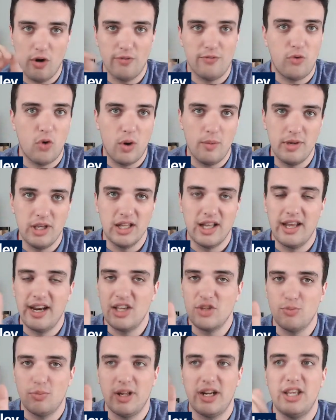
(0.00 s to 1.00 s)
formula. It
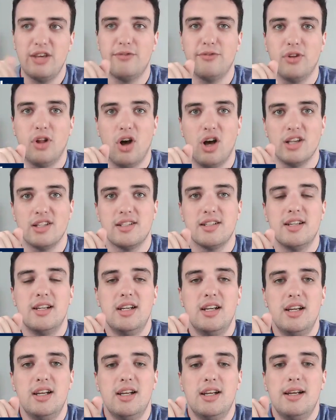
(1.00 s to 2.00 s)
has plenty of flaws.
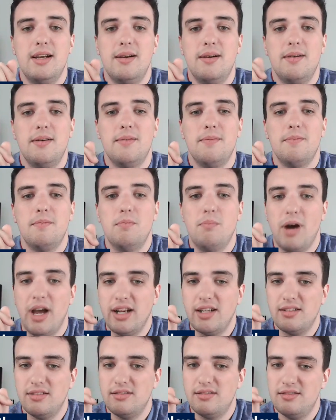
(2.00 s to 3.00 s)

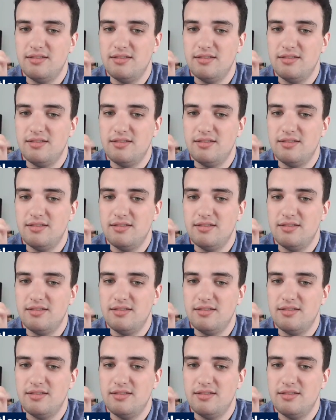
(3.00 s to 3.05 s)
But